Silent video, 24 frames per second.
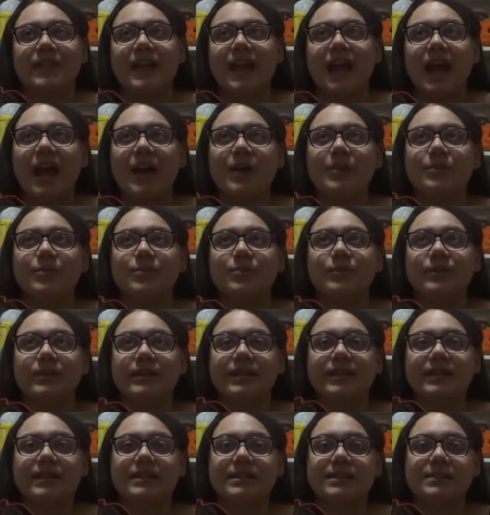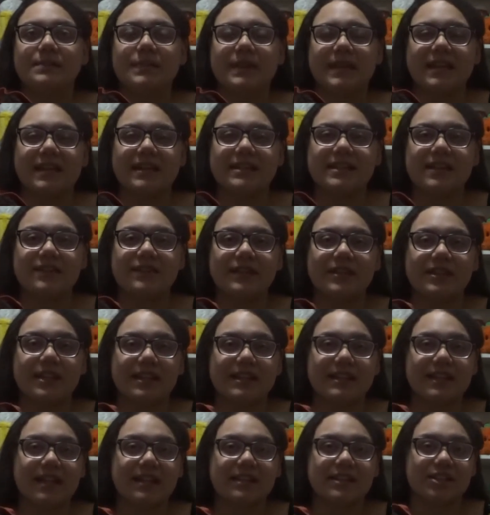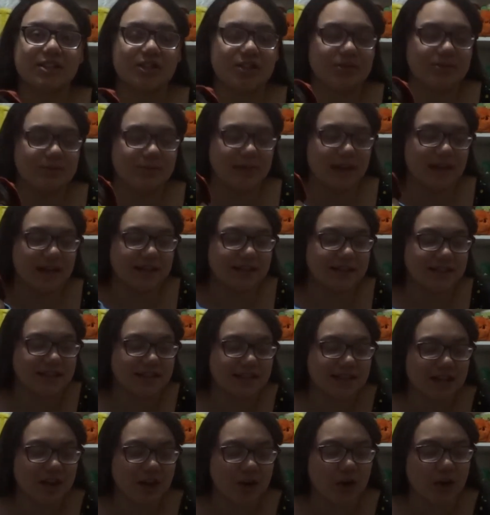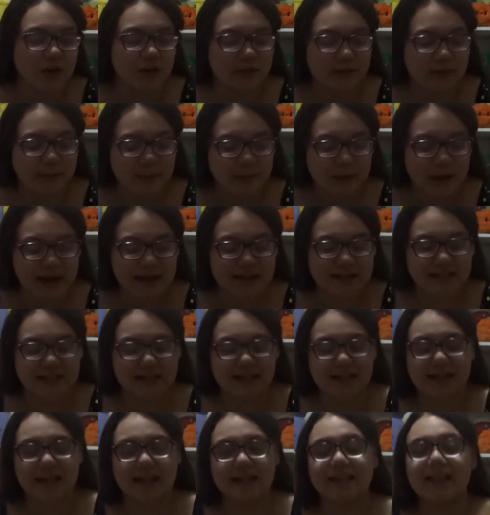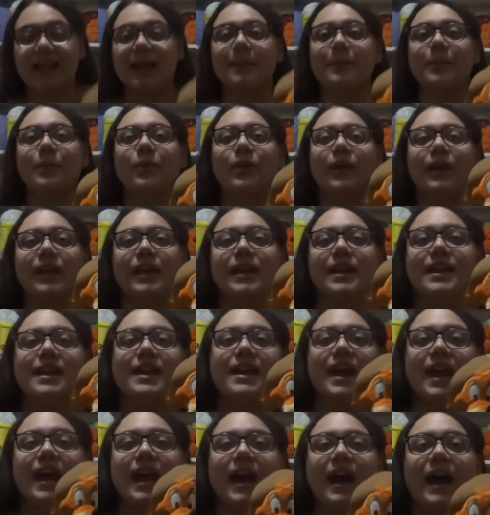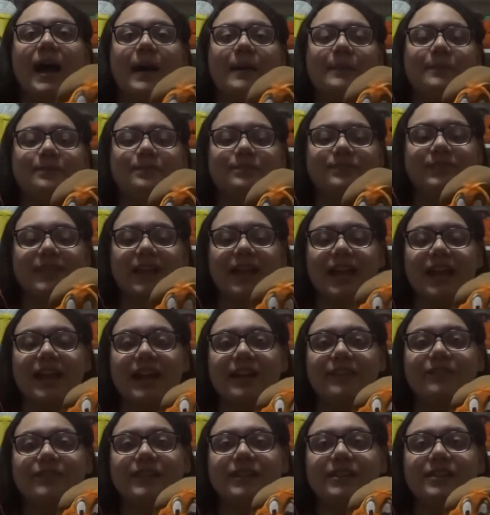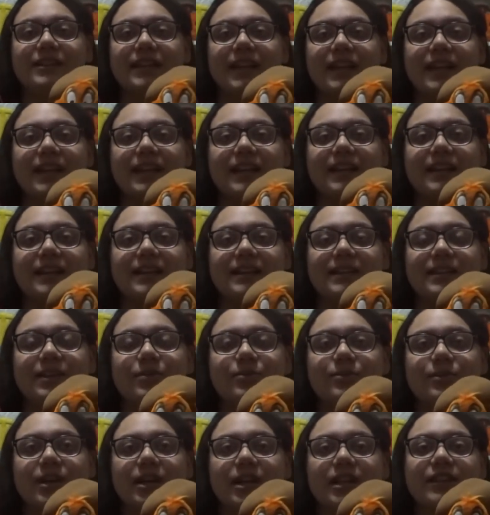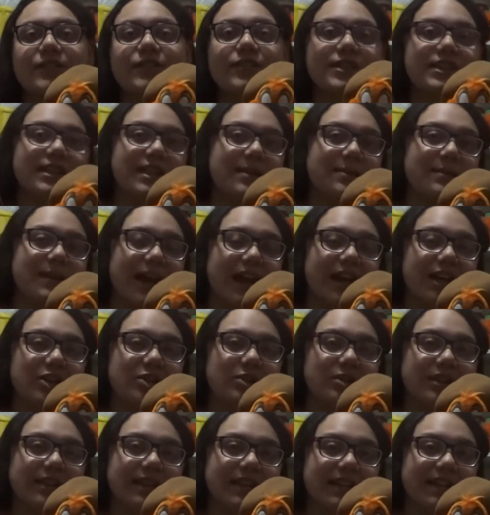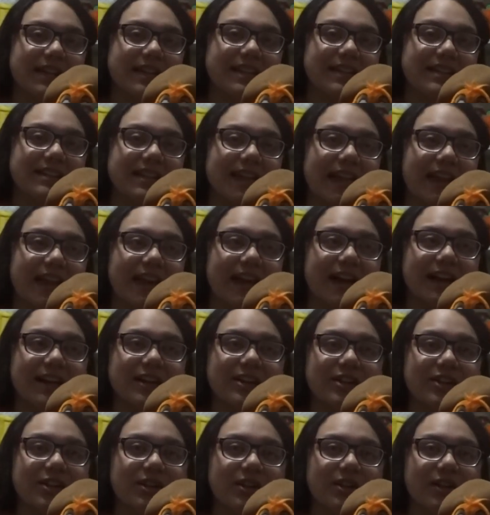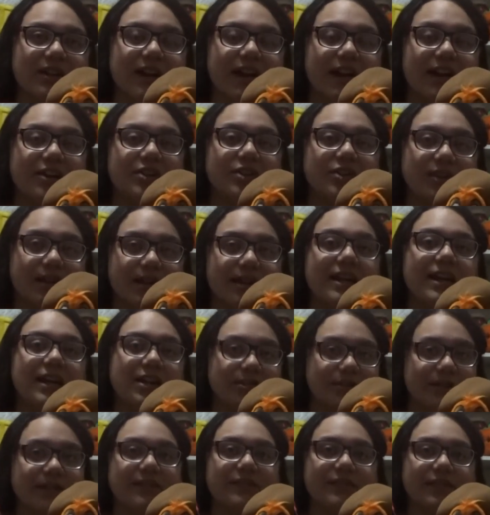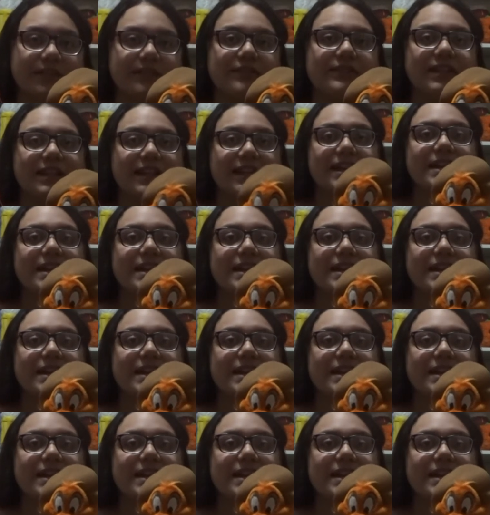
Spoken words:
I wouldn't, because I feel like that's too much. They're overpricing it at that point. And I feel like the worth for them actually is like under 150.